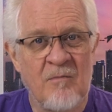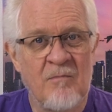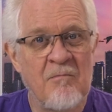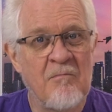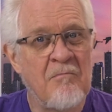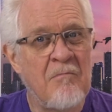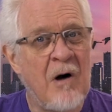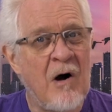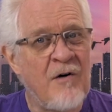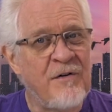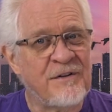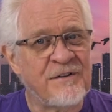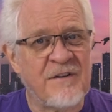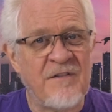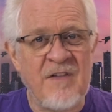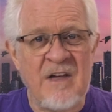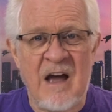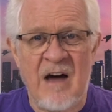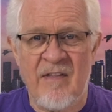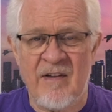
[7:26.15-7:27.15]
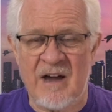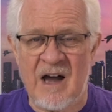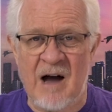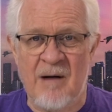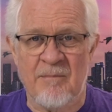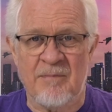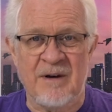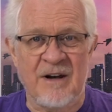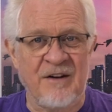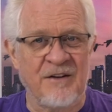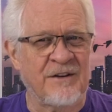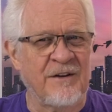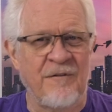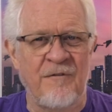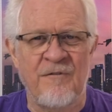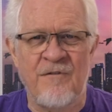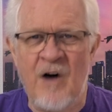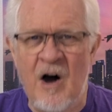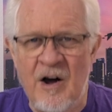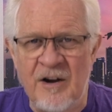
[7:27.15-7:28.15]
Most of the other companies, the
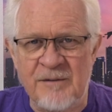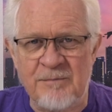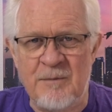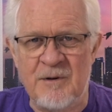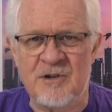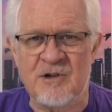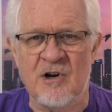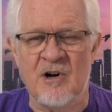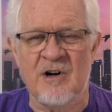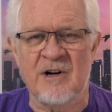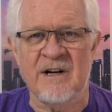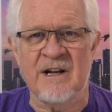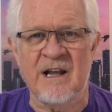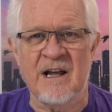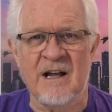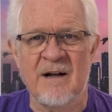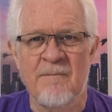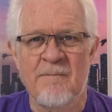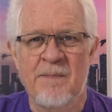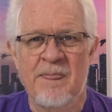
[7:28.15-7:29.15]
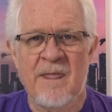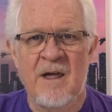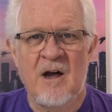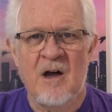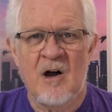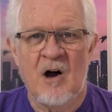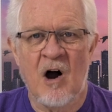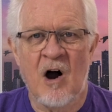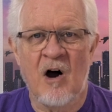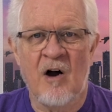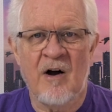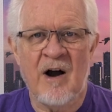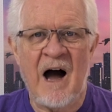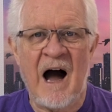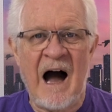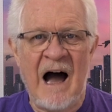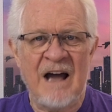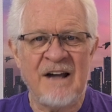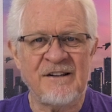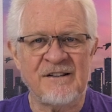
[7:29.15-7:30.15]
vast majority, are
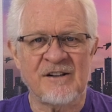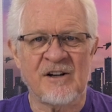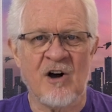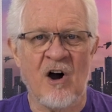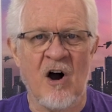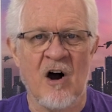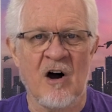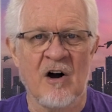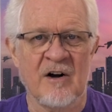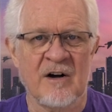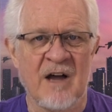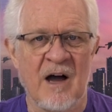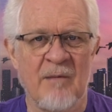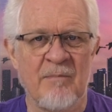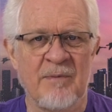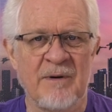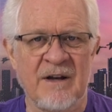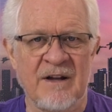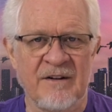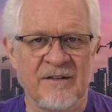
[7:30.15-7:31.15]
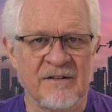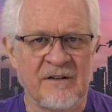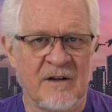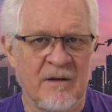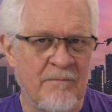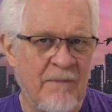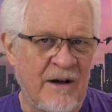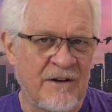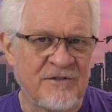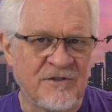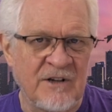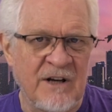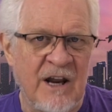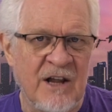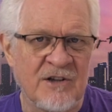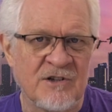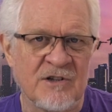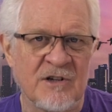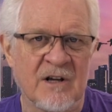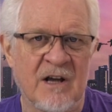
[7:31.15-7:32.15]
ICE car companies, combustion
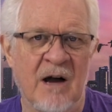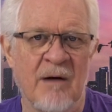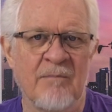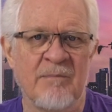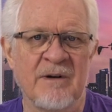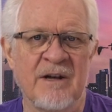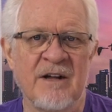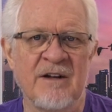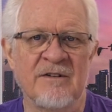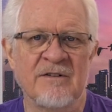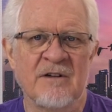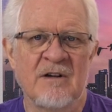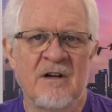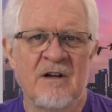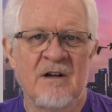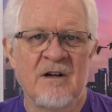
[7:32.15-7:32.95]
engine companies,